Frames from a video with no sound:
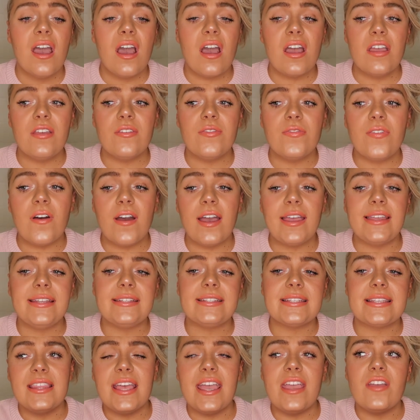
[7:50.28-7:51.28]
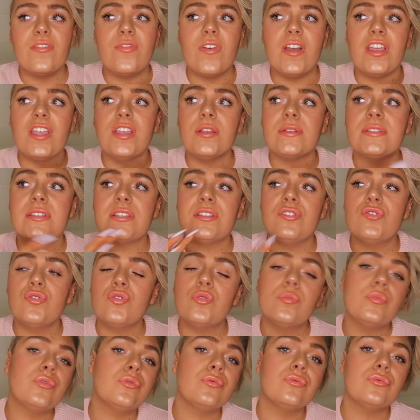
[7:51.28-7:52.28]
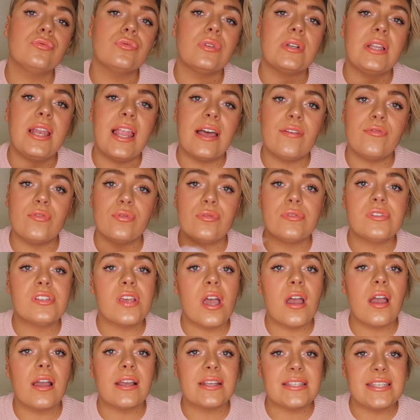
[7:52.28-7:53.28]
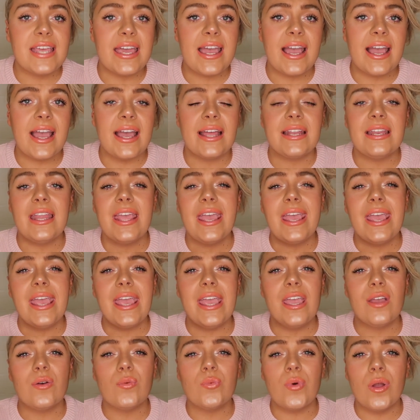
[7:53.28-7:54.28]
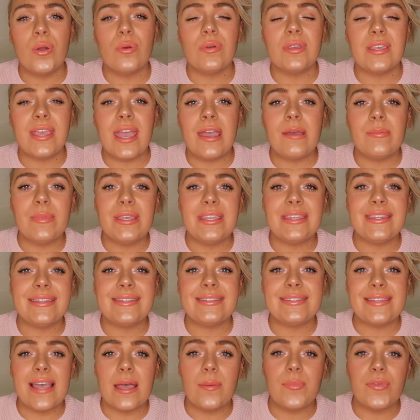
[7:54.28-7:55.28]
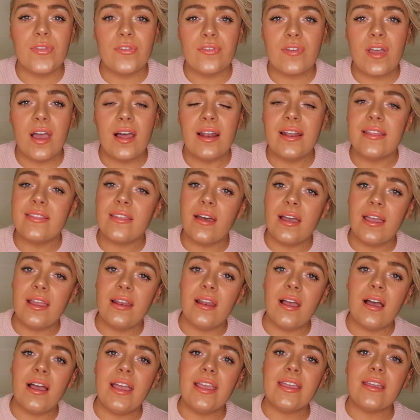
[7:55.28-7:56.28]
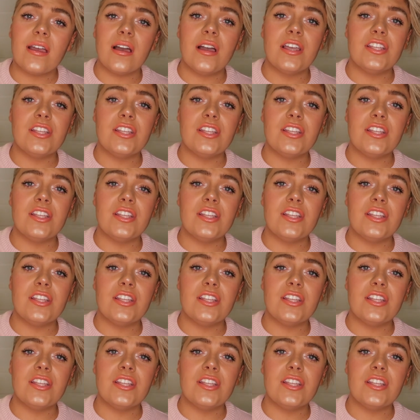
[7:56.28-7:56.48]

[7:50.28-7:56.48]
I find that if I use a normal level dark tan, it won't get me the depth of color that I like.